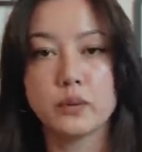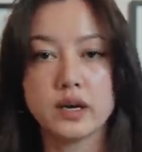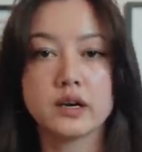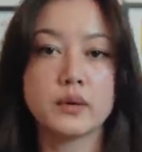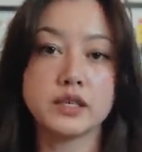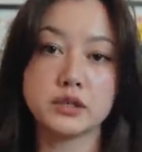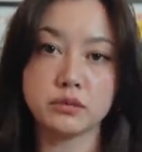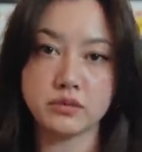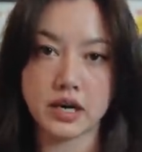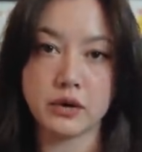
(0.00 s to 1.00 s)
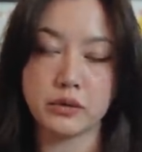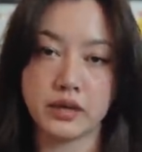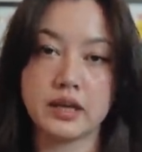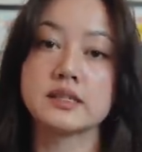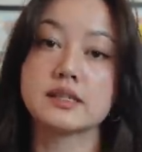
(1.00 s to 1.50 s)
we are going to narrow
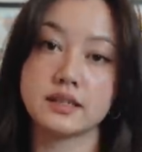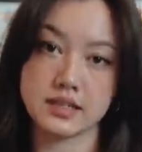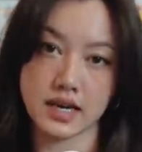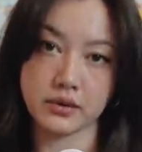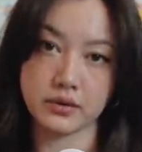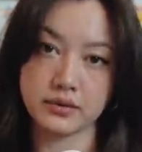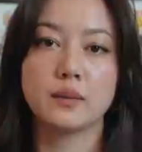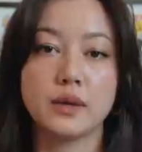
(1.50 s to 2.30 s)
things down.